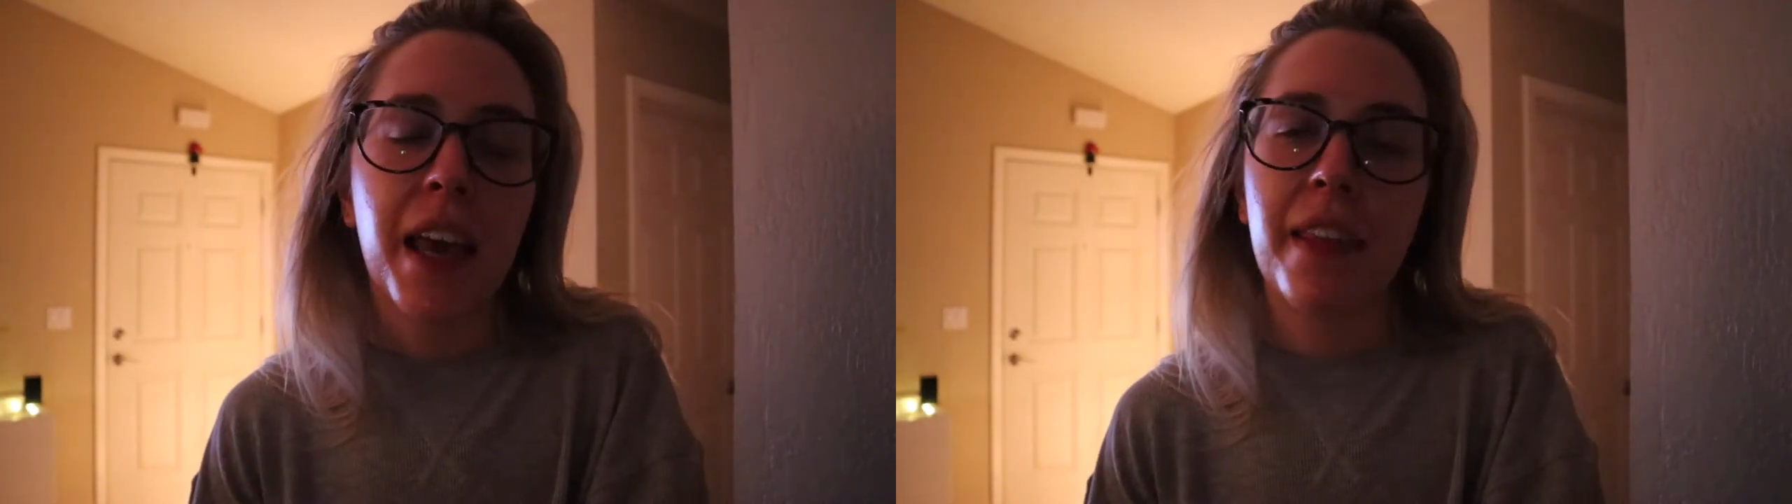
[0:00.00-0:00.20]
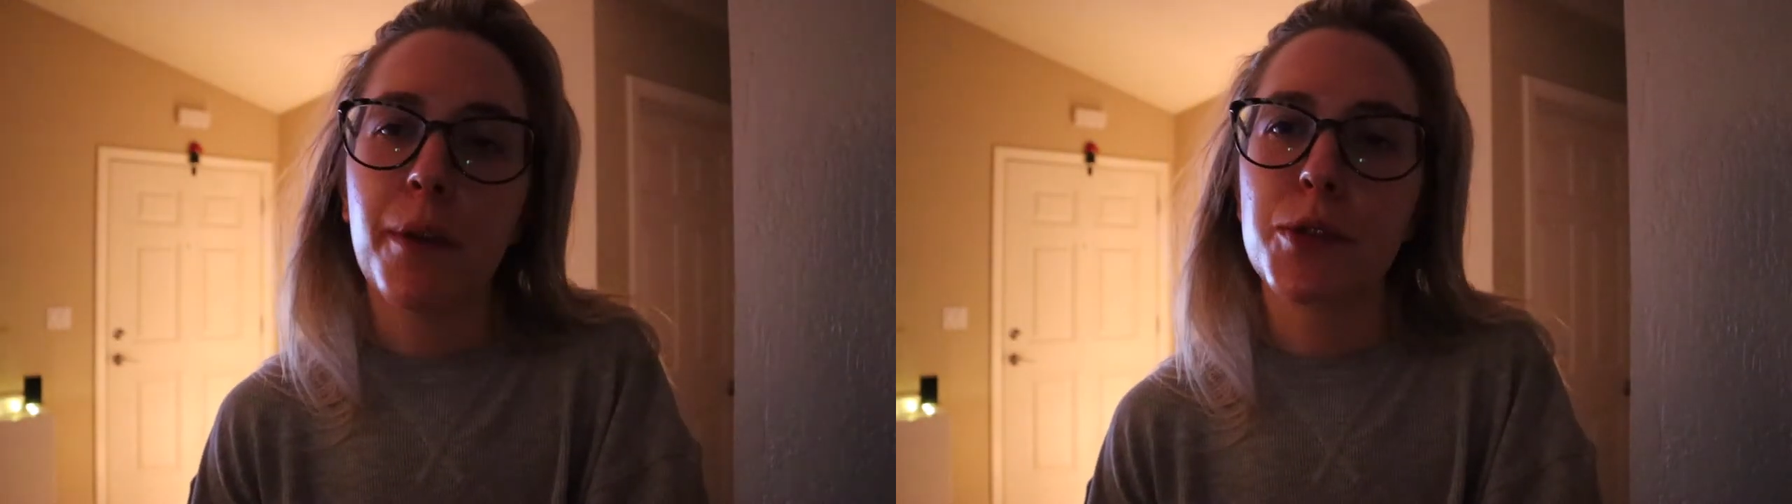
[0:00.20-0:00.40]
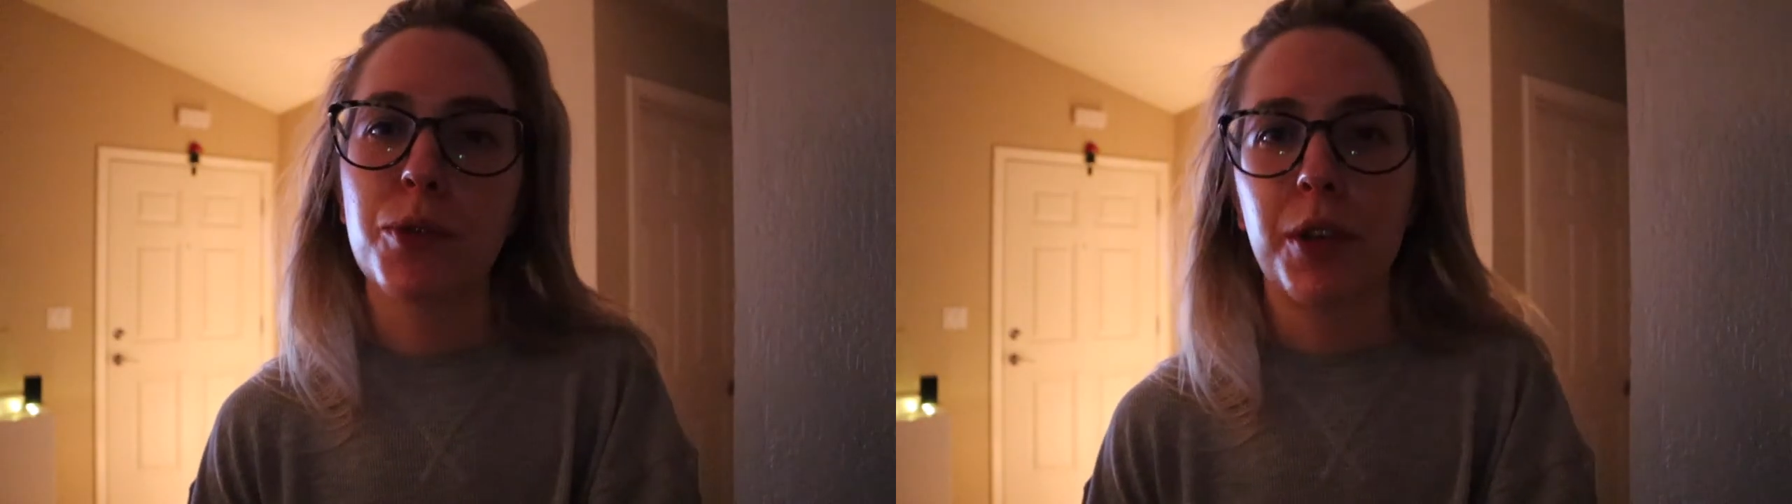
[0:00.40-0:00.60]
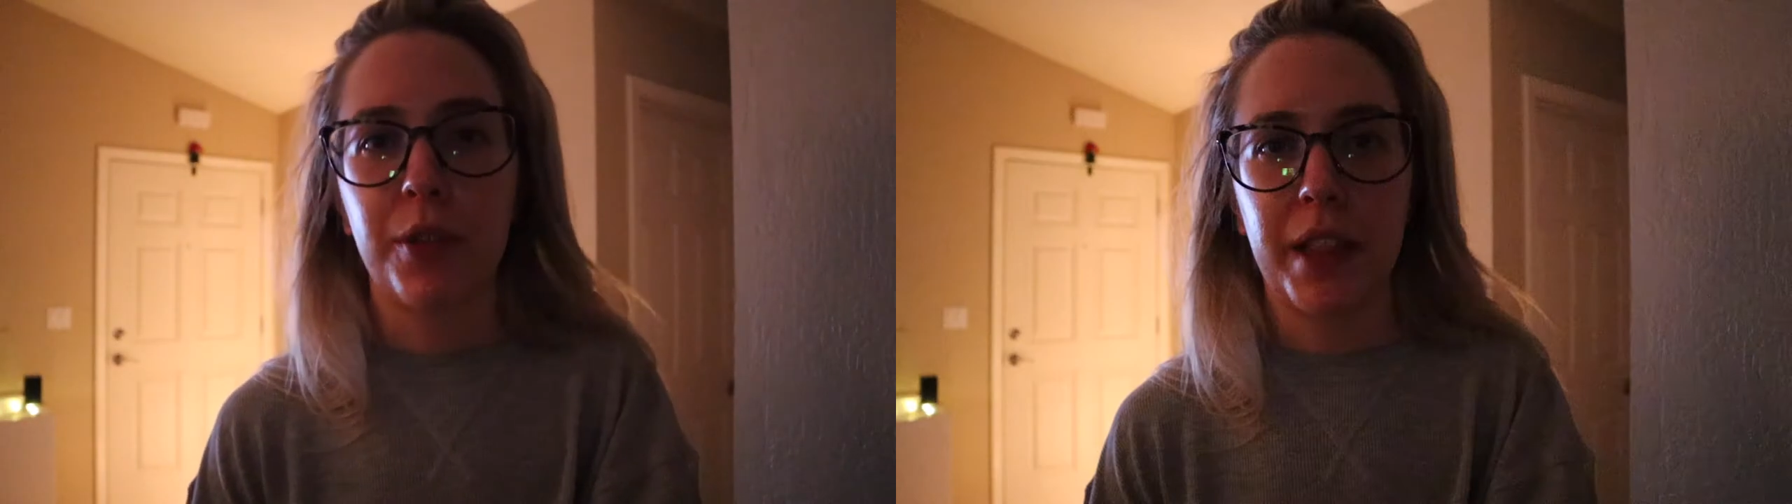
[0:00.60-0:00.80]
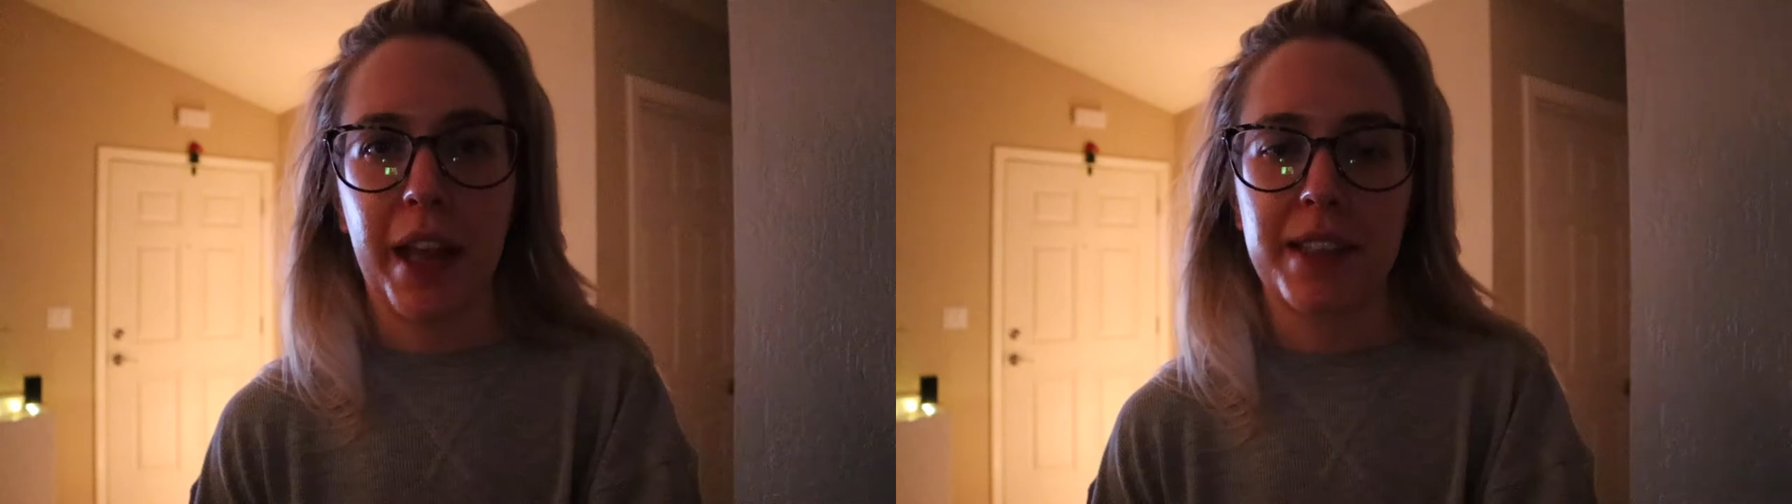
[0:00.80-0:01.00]
and that was really
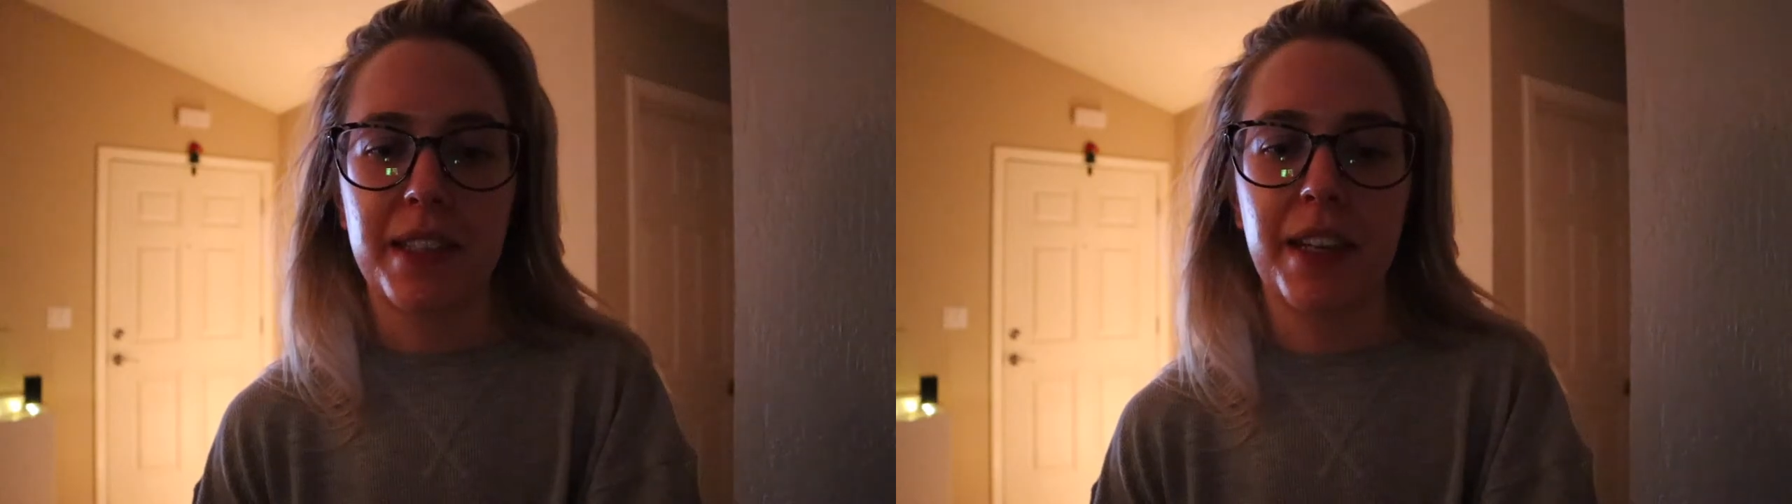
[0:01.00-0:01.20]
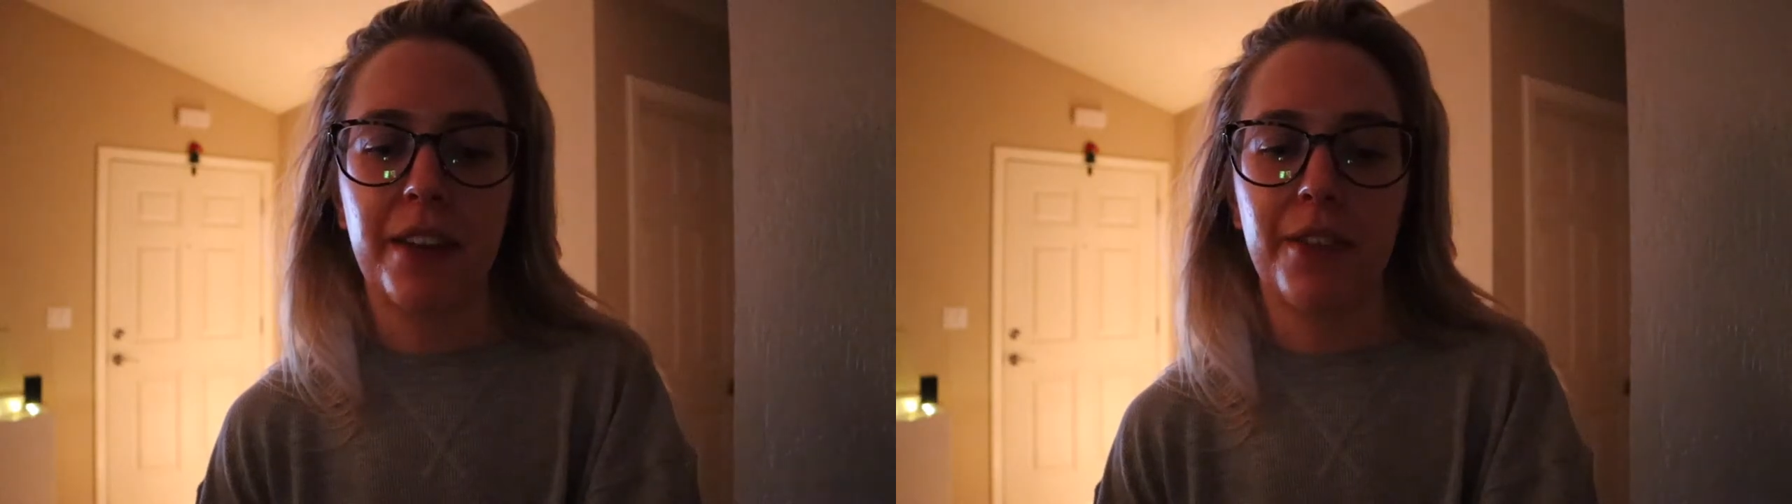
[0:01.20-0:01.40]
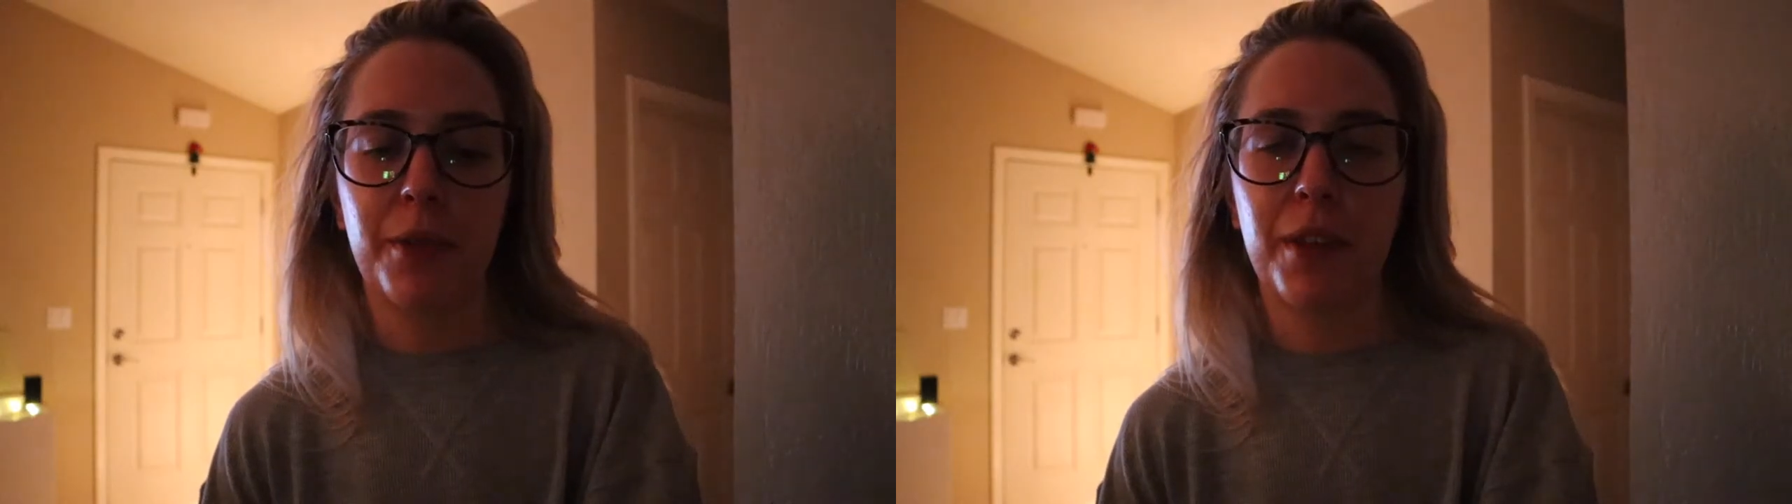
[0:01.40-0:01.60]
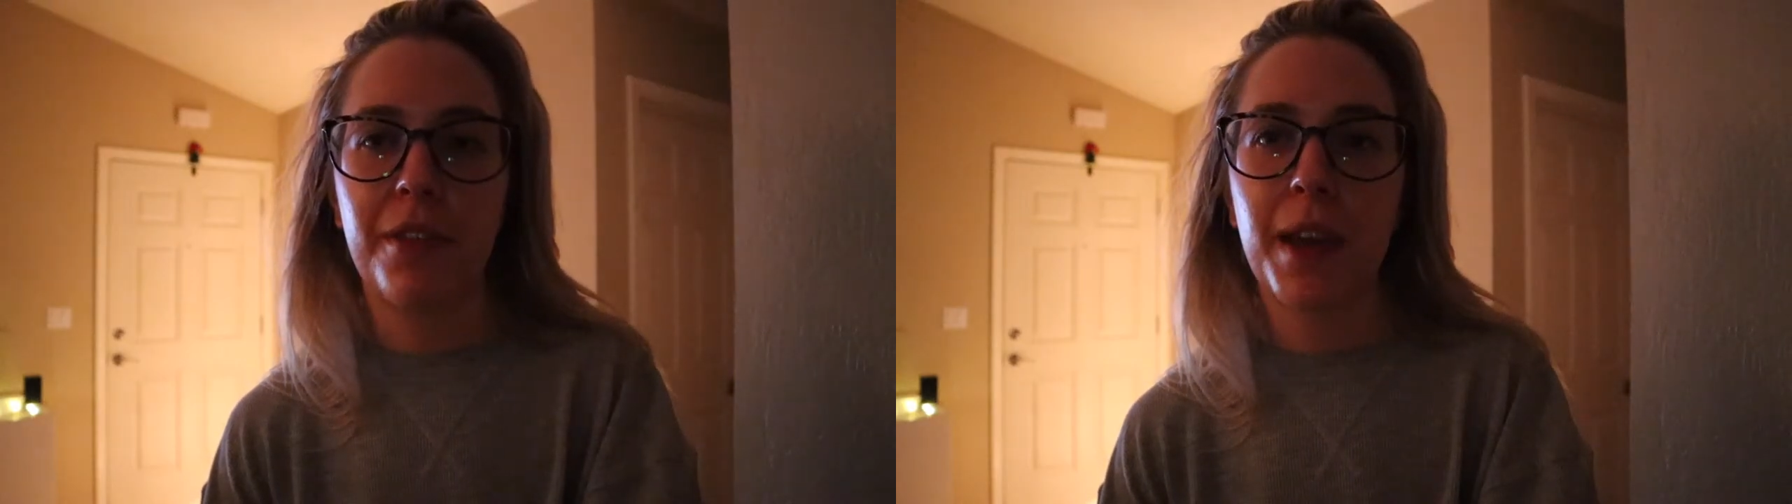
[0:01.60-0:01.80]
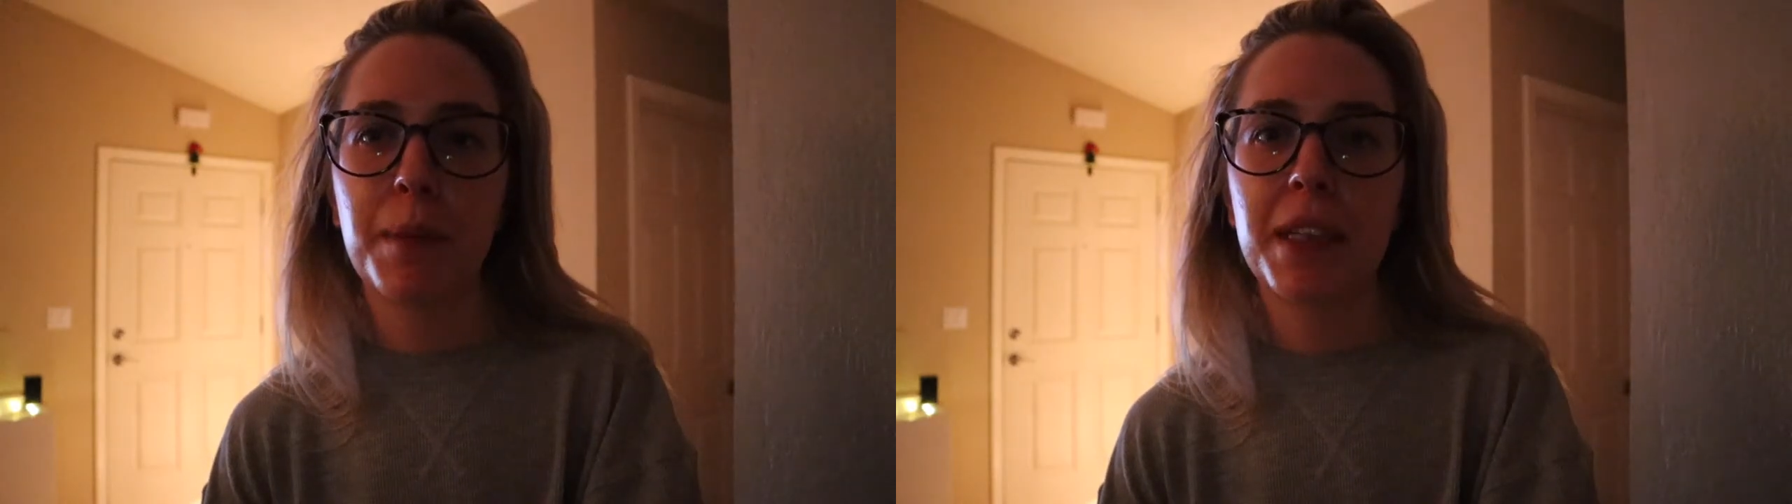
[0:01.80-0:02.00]
relaxing and fun with
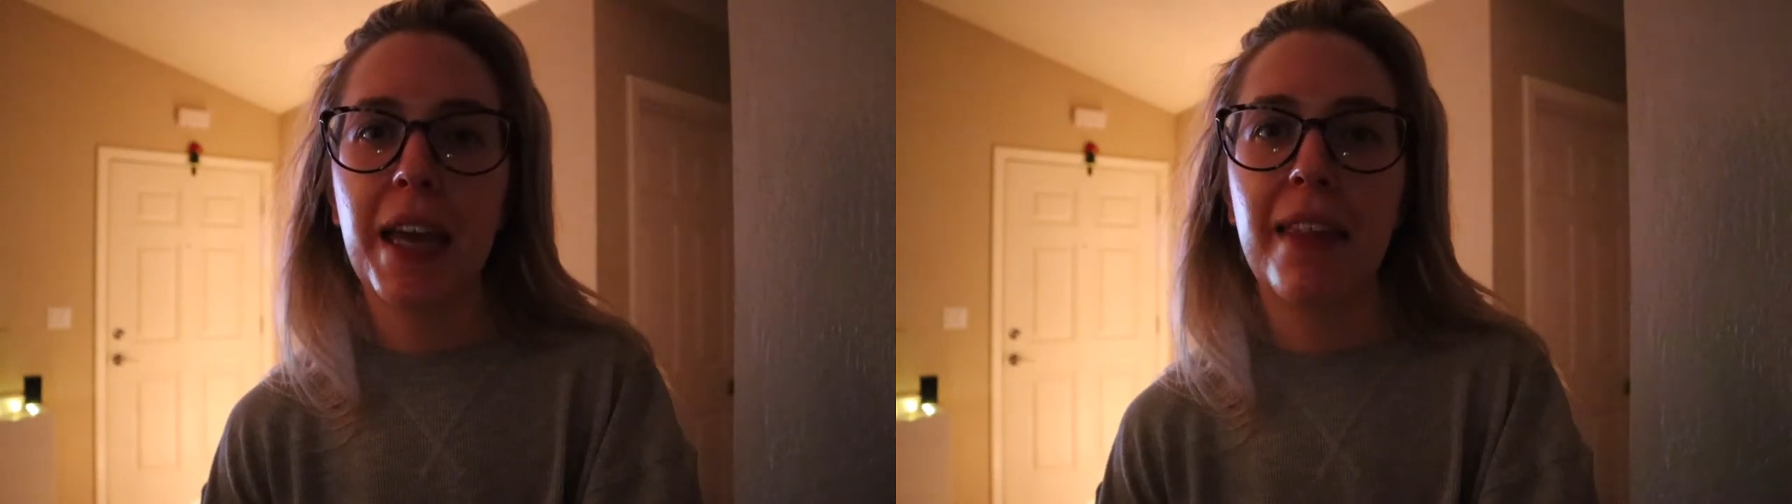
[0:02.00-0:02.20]
family.